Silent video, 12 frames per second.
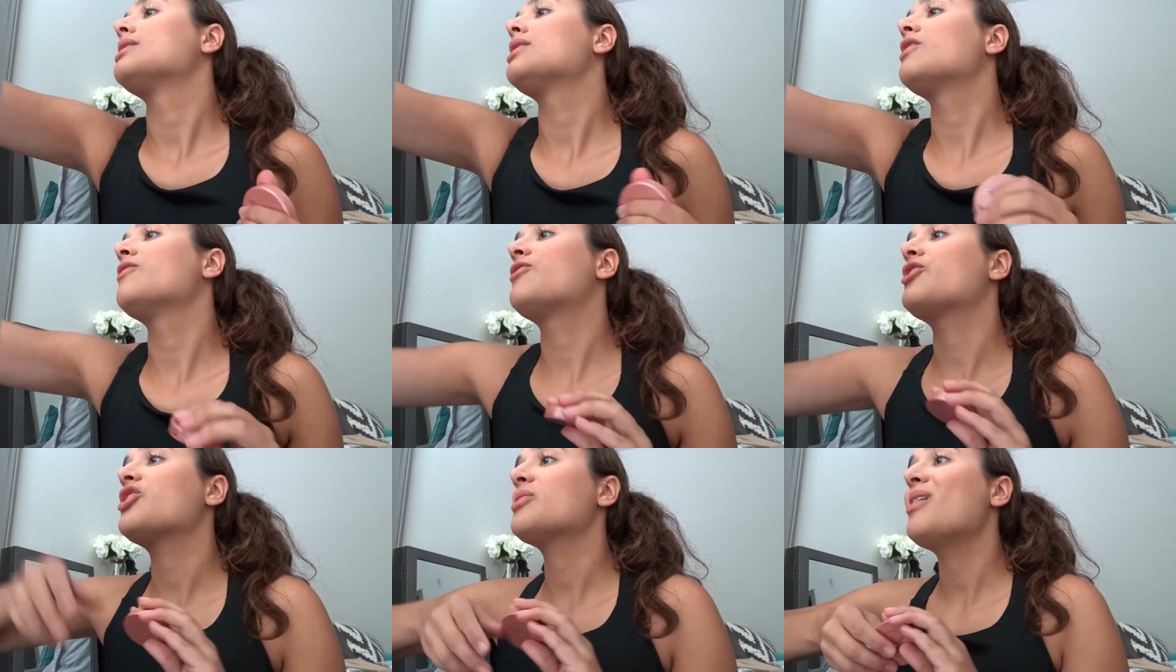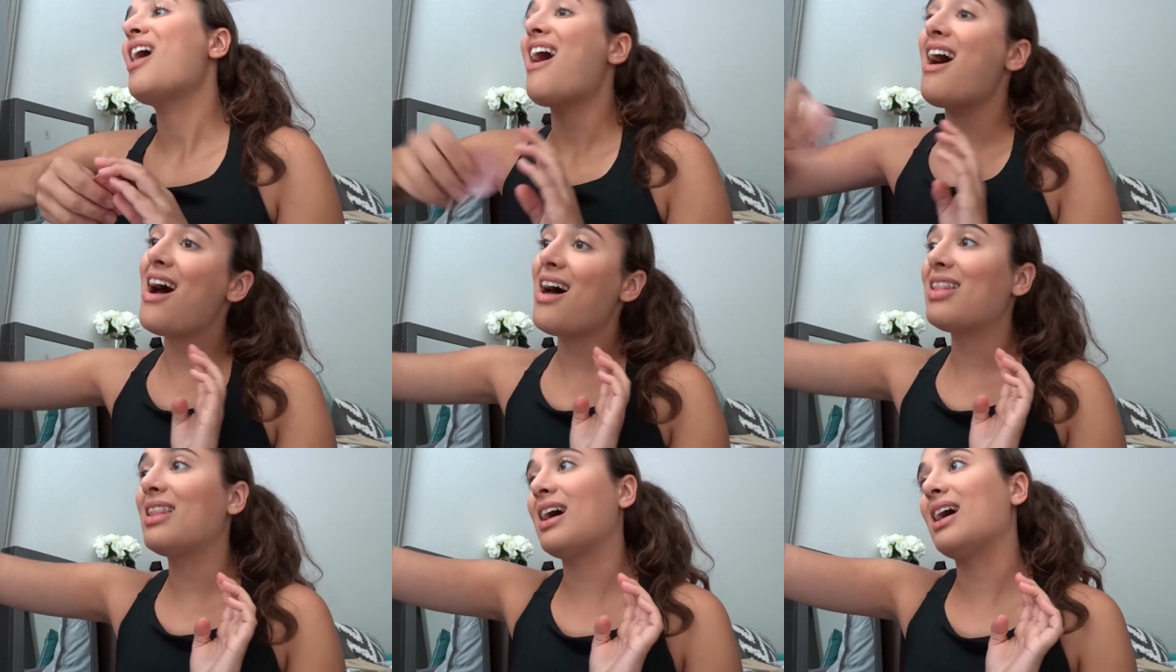And then for some
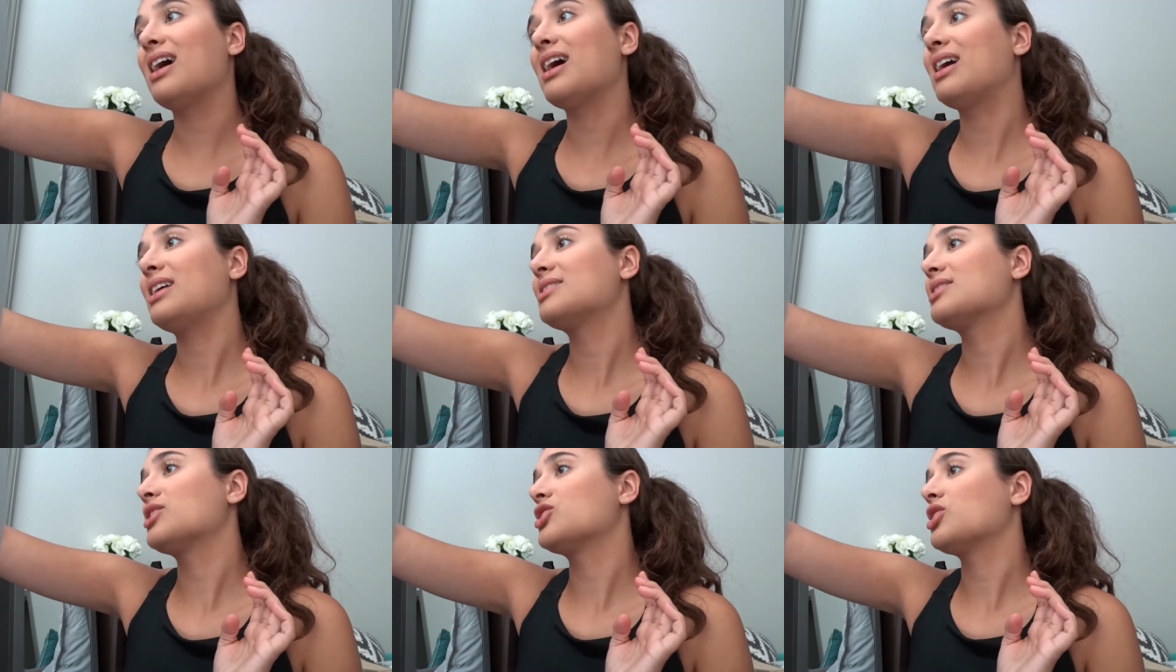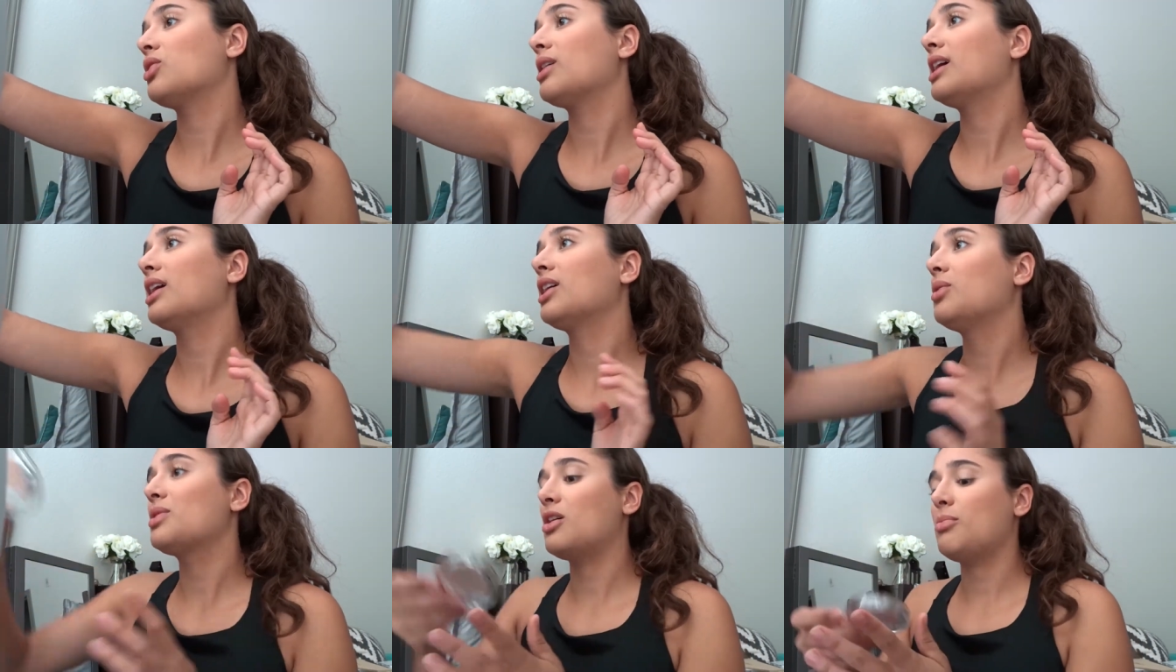highlight, because you know I can't
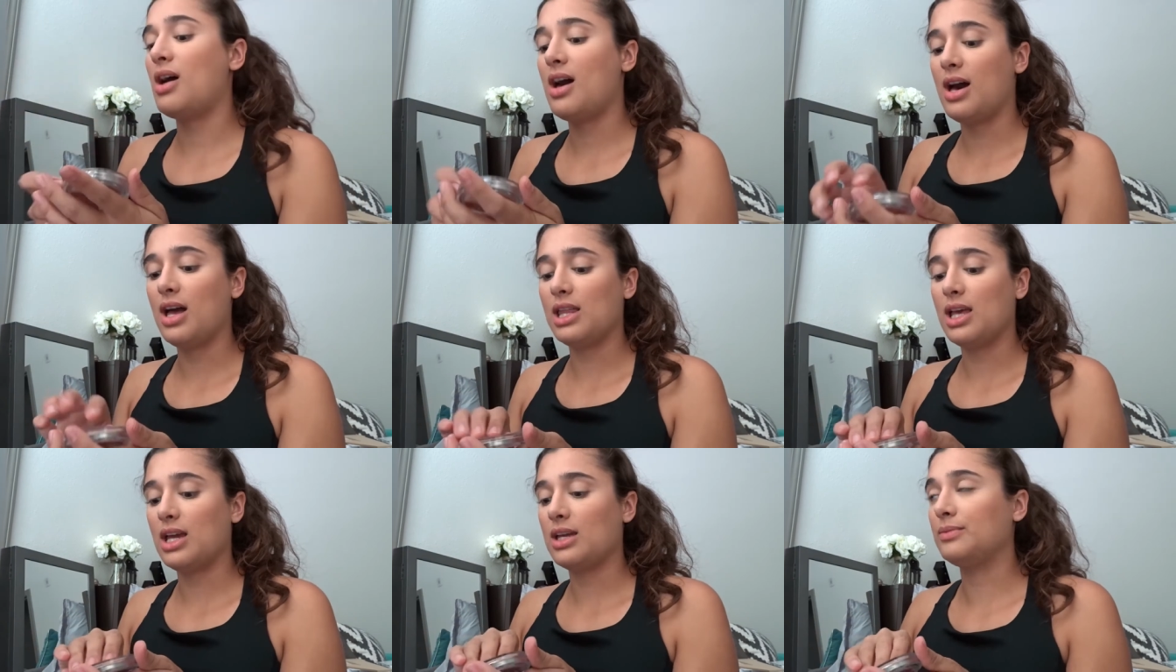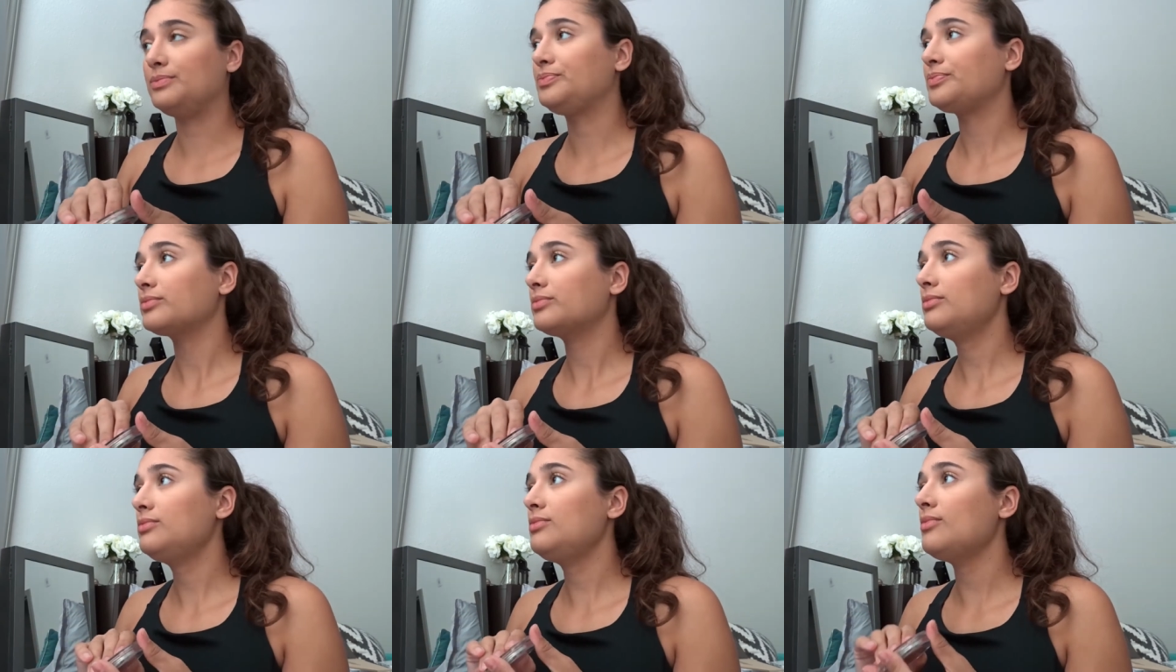go without my highlight.
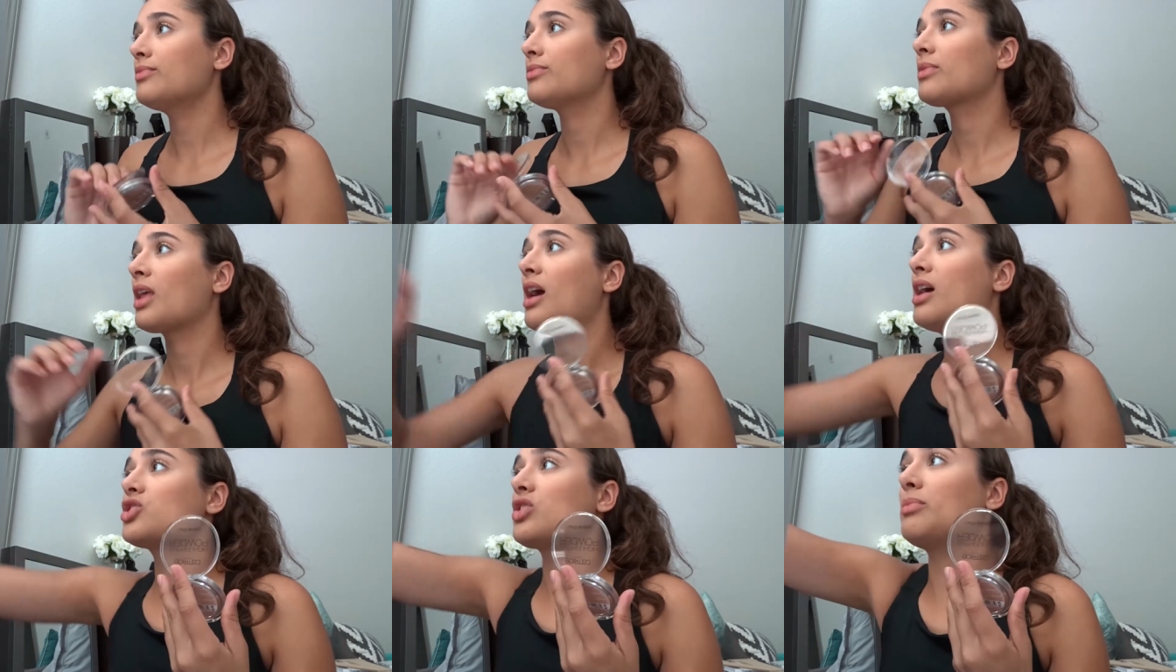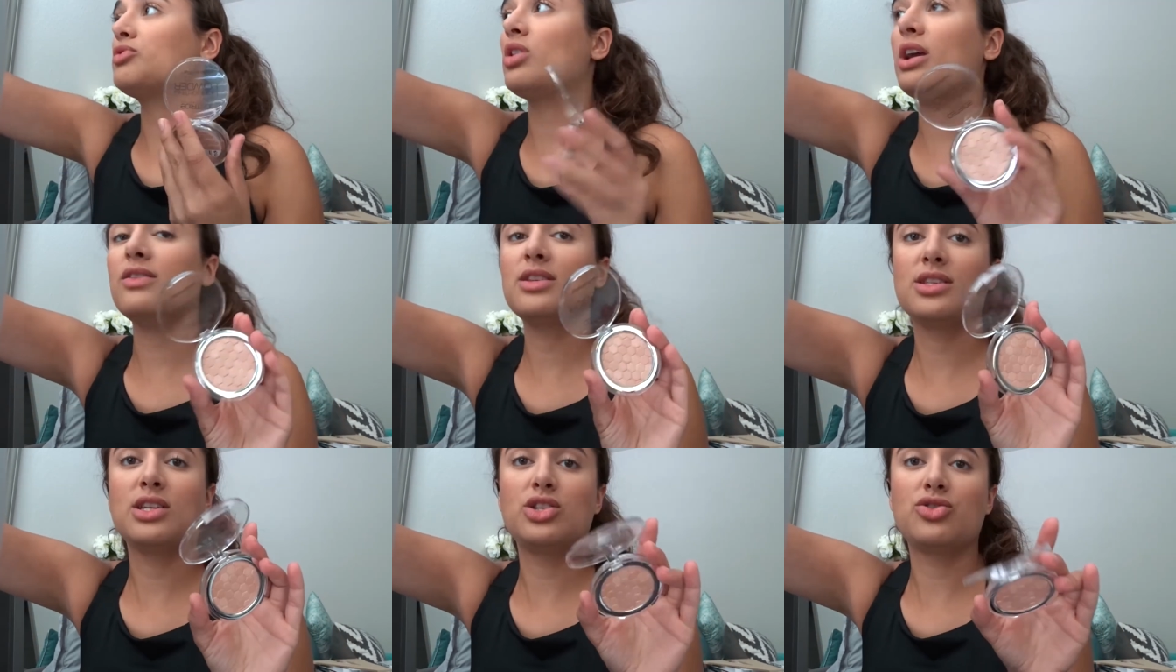So I've been trying out
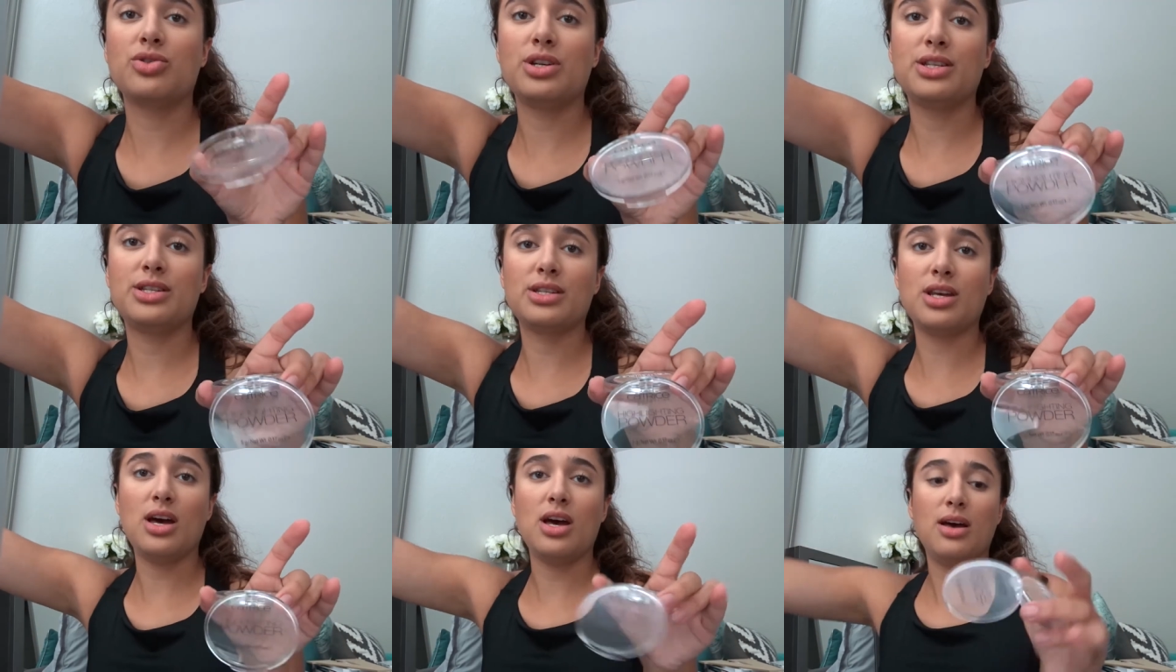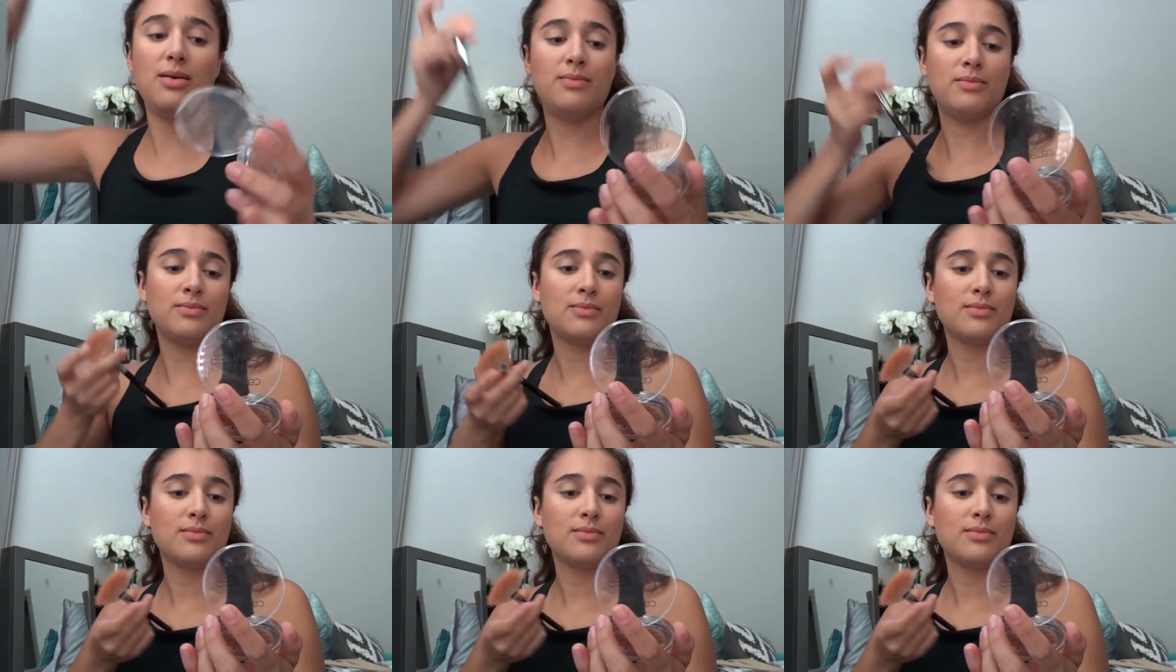this Catrice um,